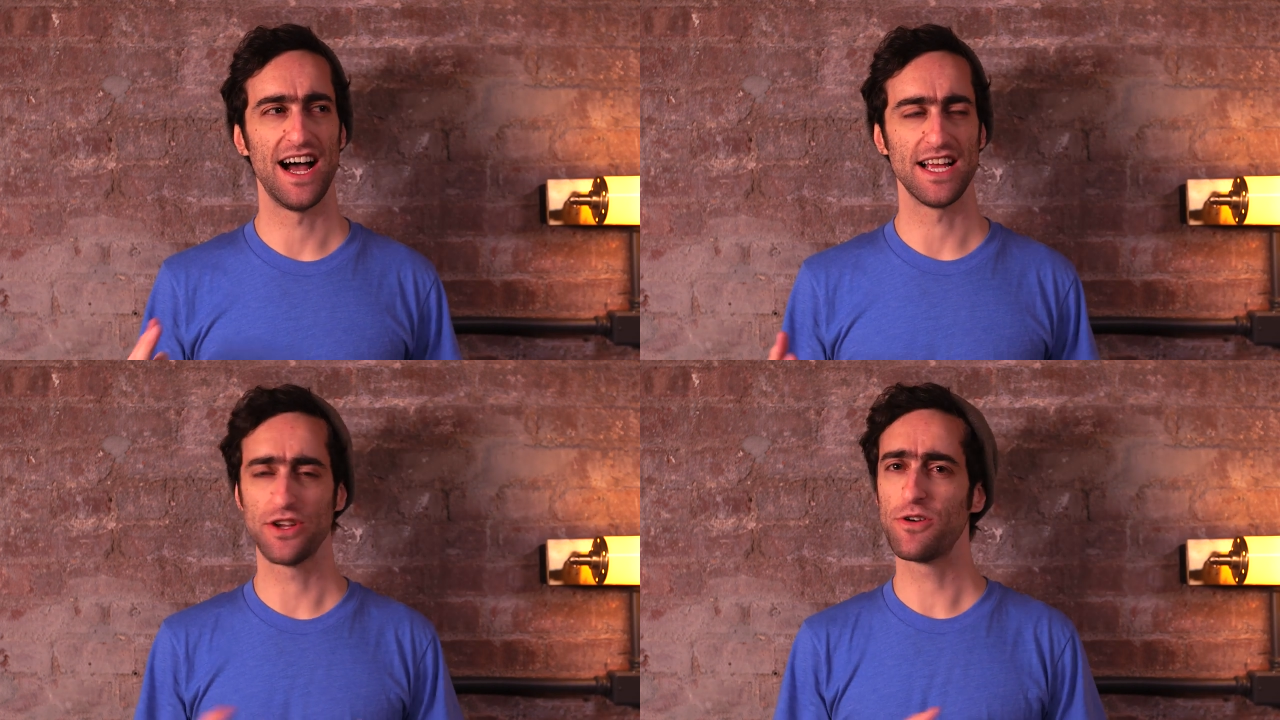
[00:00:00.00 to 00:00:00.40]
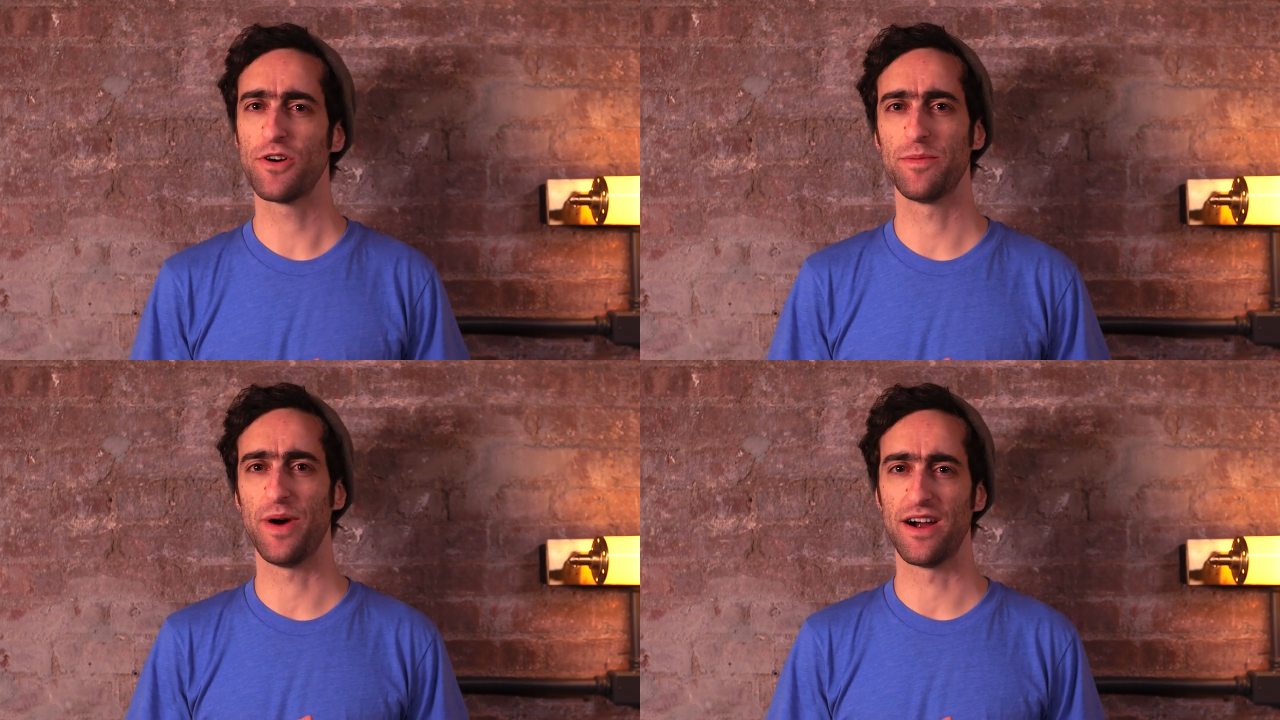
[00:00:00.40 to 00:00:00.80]
I don't
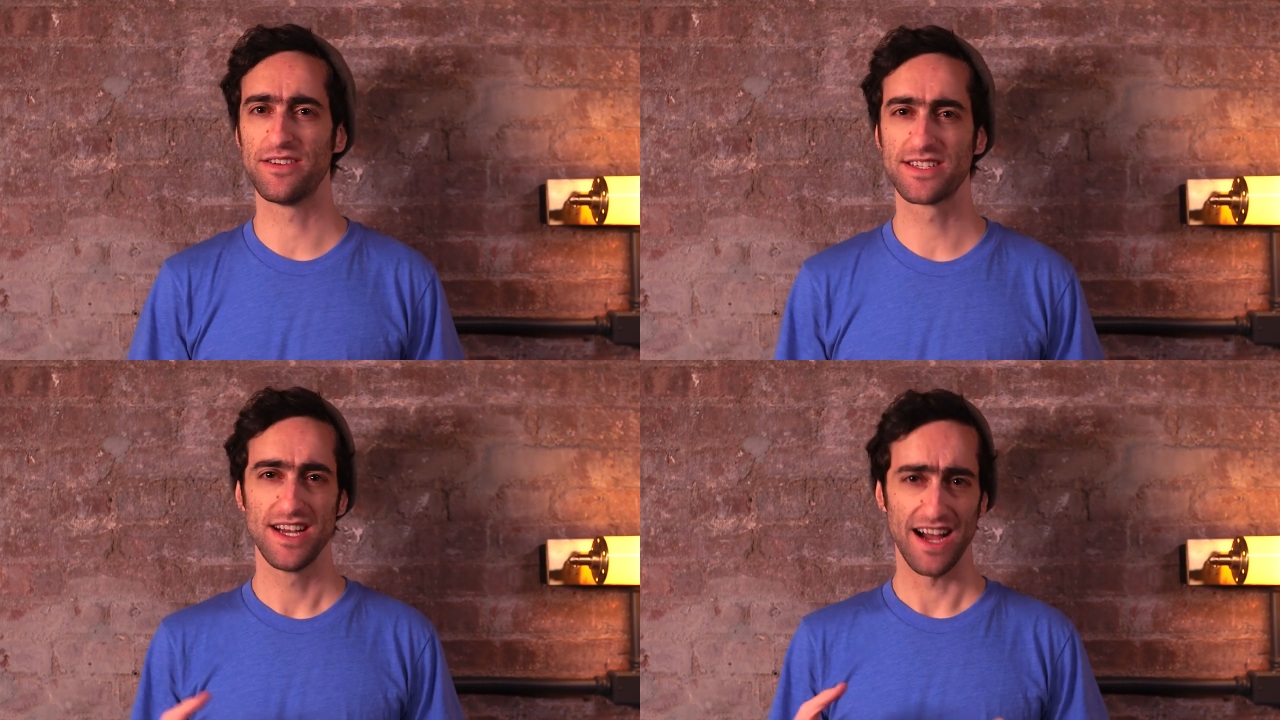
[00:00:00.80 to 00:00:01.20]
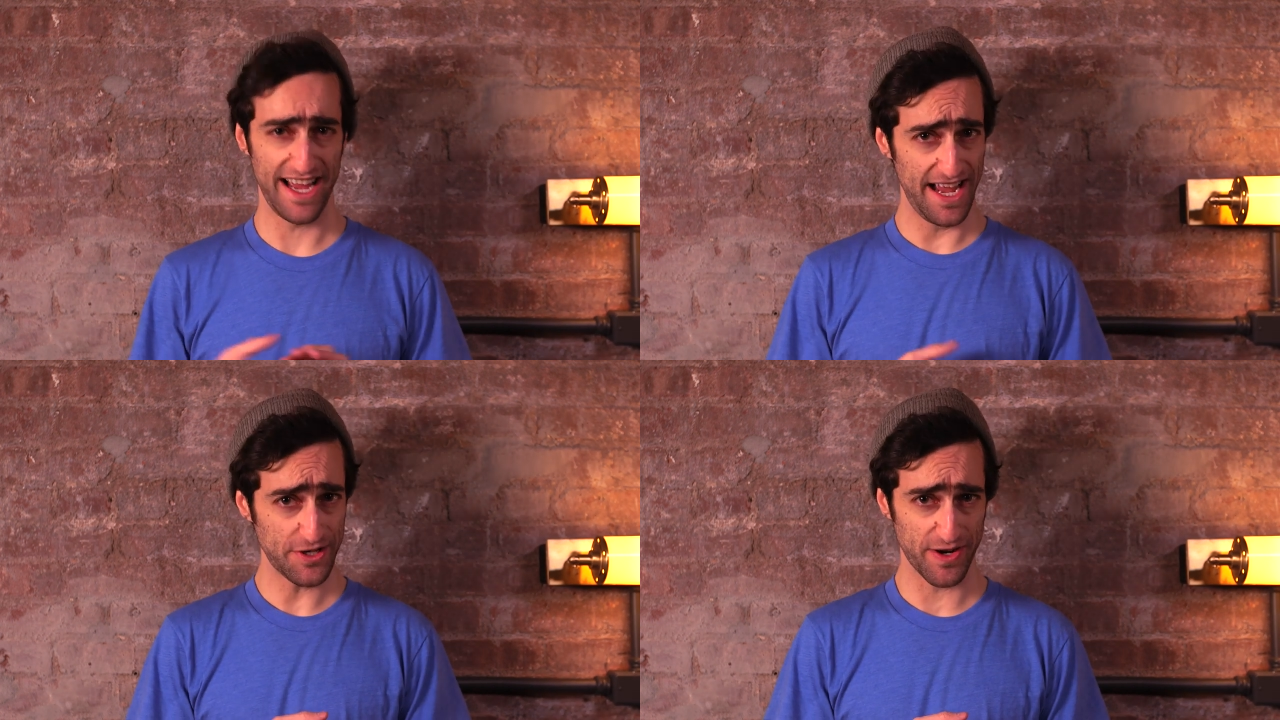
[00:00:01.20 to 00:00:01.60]
go to bars,
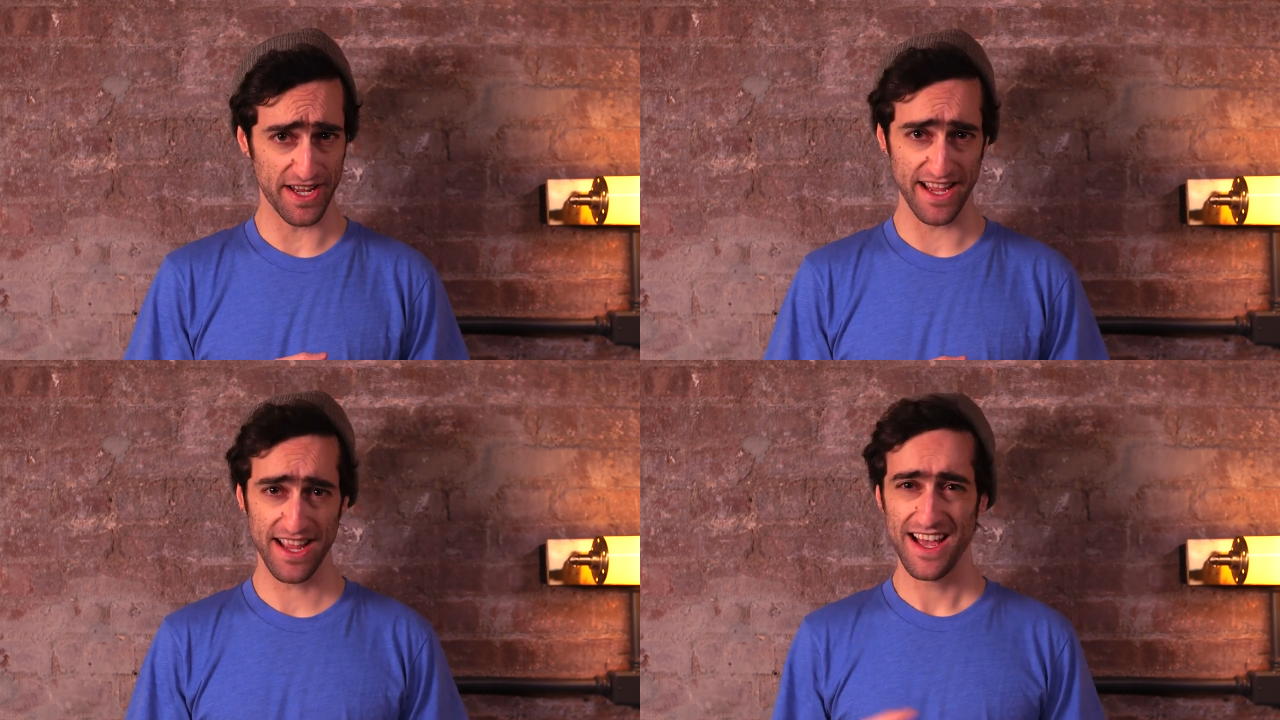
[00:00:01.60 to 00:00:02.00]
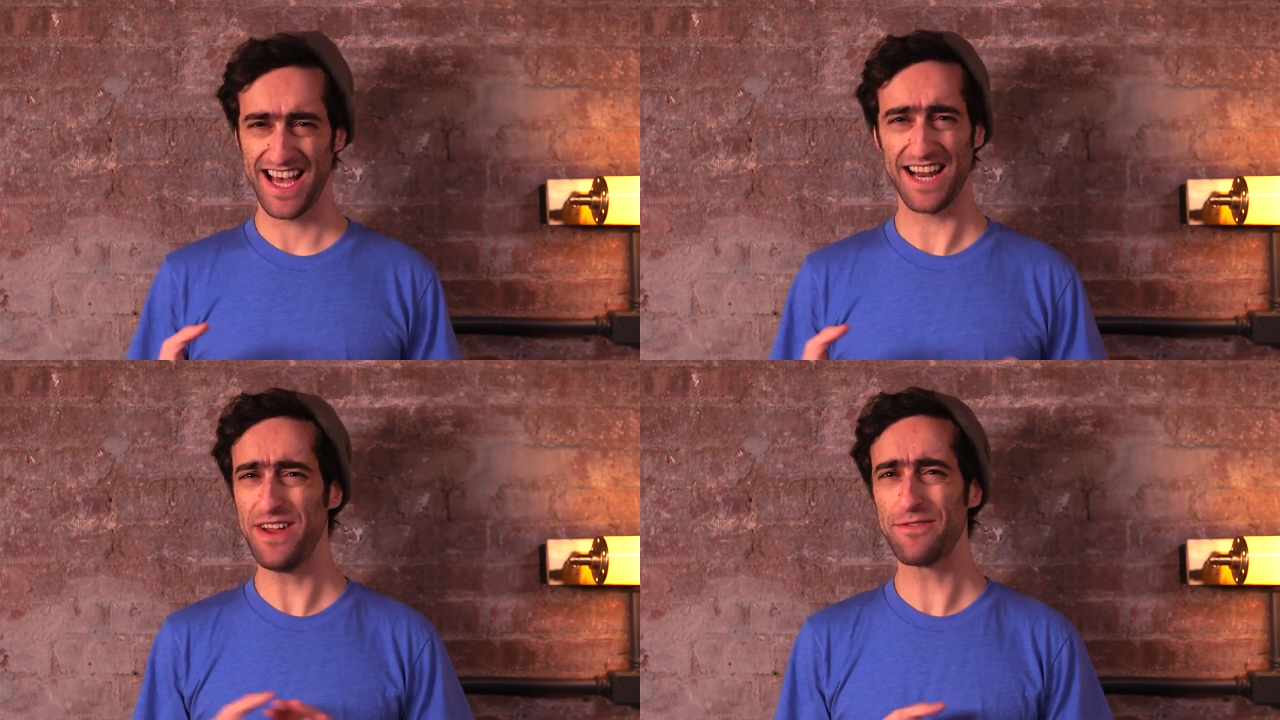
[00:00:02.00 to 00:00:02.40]
I hate drinking,
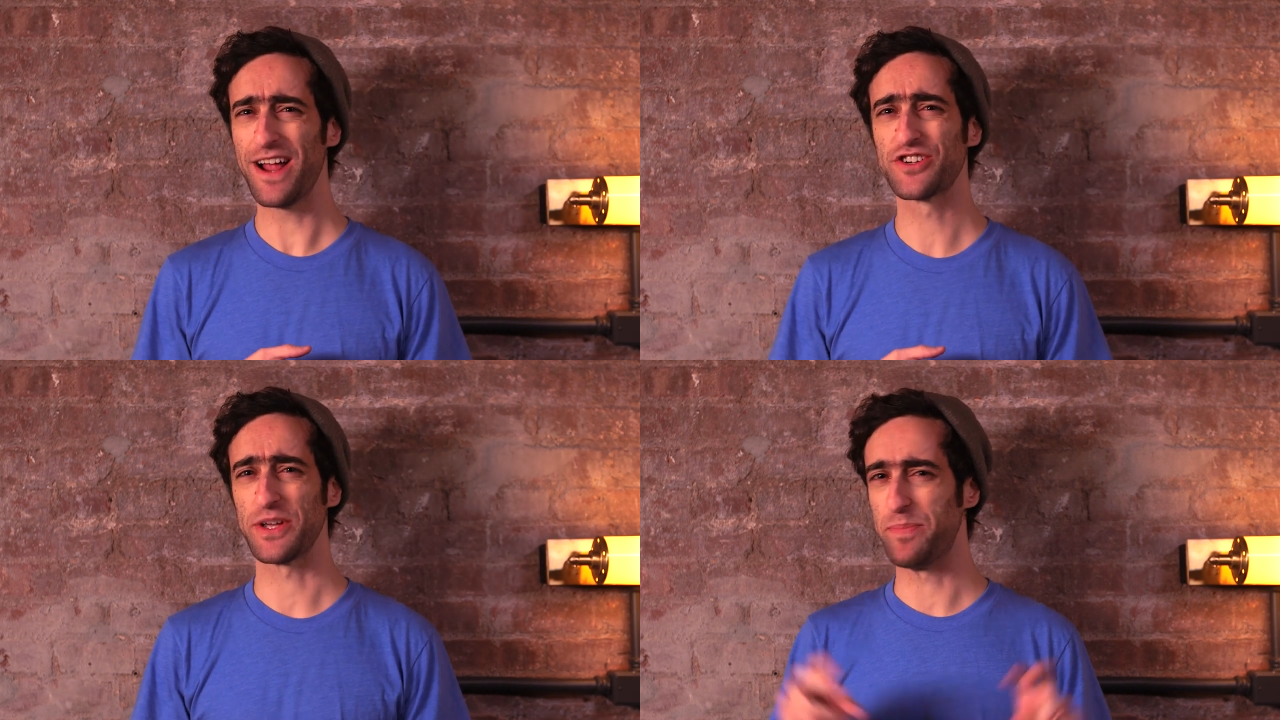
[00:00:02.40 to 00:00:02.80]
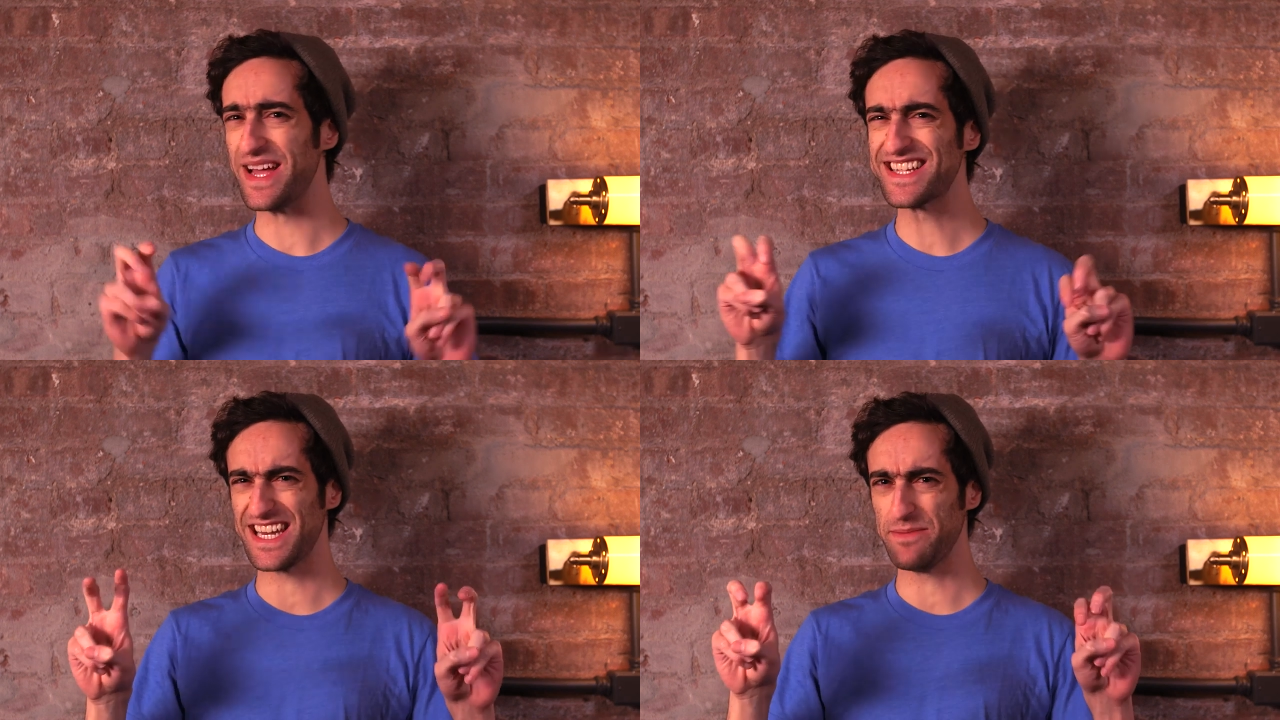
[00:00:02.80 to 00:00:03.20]
and I've never actually
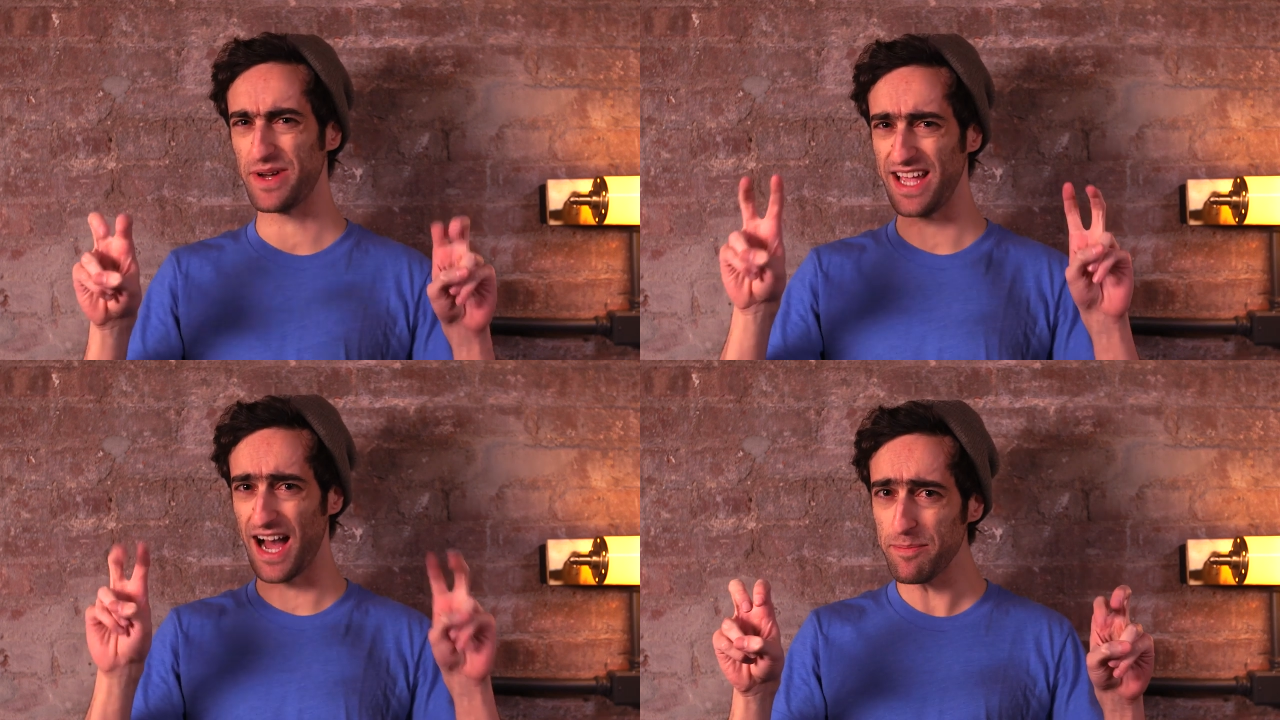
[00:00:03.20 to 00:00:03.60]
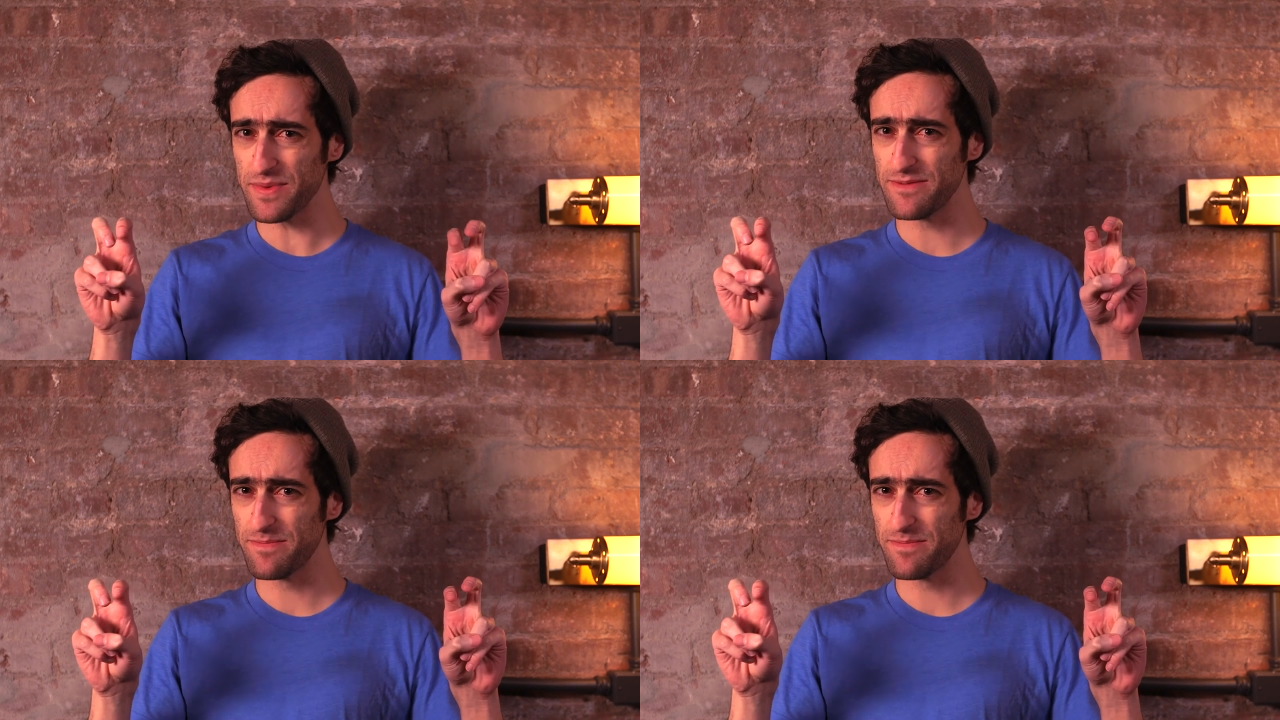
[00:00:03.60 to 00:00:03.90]
picked anybody up.